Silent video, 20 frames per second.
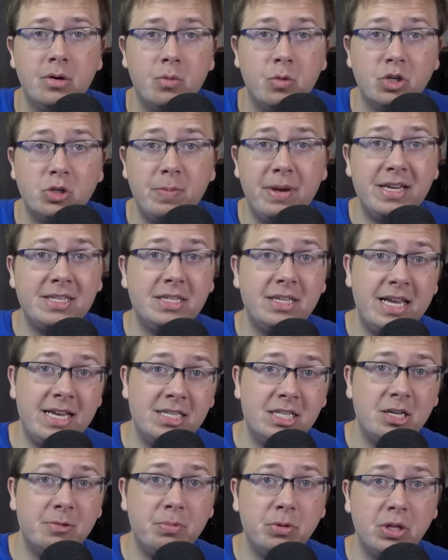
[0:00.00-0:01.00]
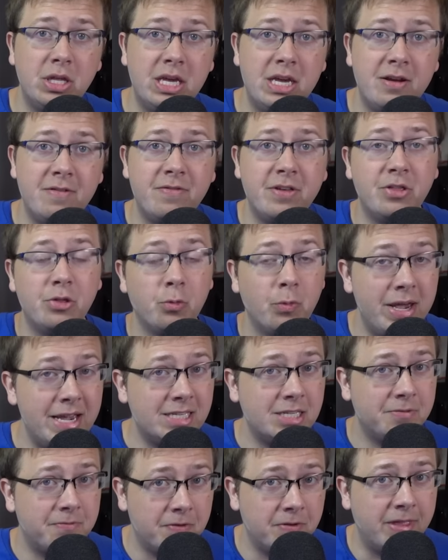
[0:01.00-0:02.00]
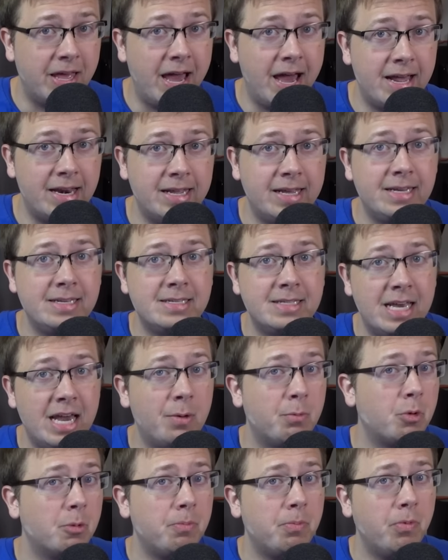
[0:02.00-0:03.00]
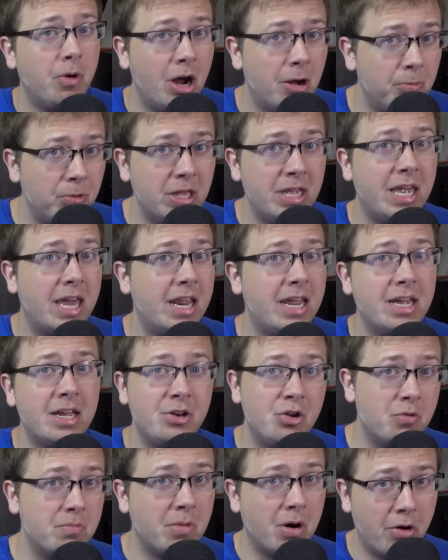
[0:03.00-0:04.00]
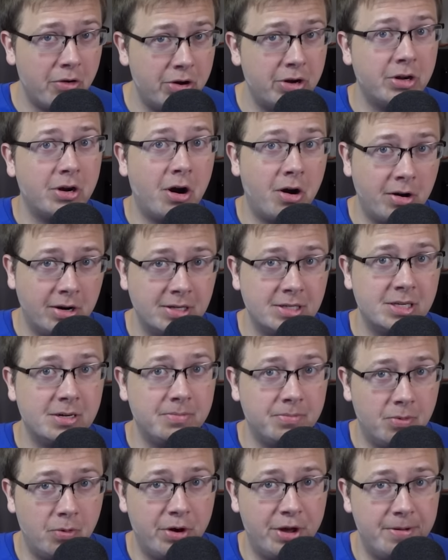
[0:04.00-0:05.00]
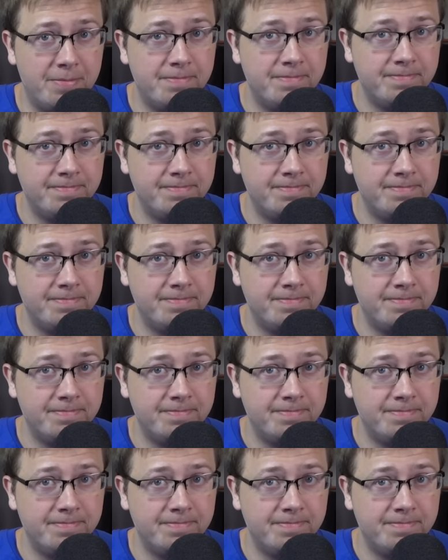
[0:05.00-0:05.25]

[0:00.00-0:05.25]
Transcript: Which makes it easy to believe that the reason for that is that we're probably getting a new Mario Kart at some point.